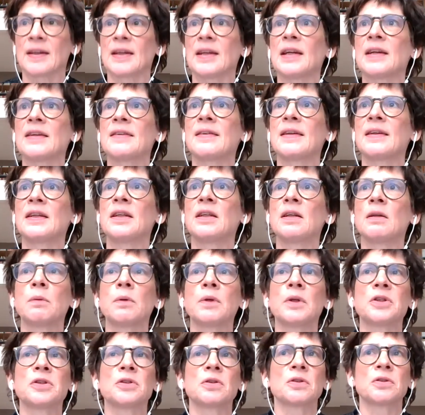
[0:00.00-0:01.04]
And I think your
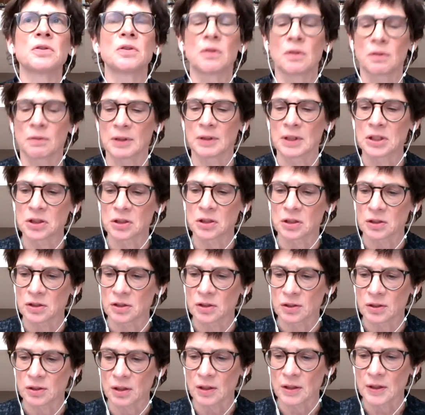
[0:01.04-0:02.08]
work is also
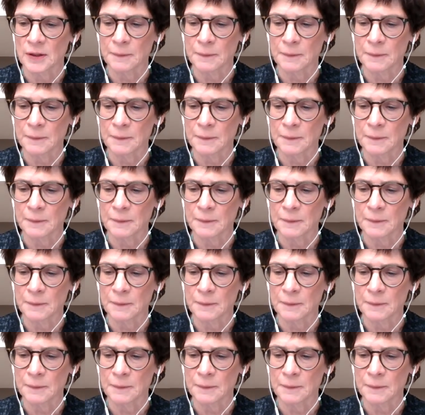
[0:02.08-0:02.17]
courageous,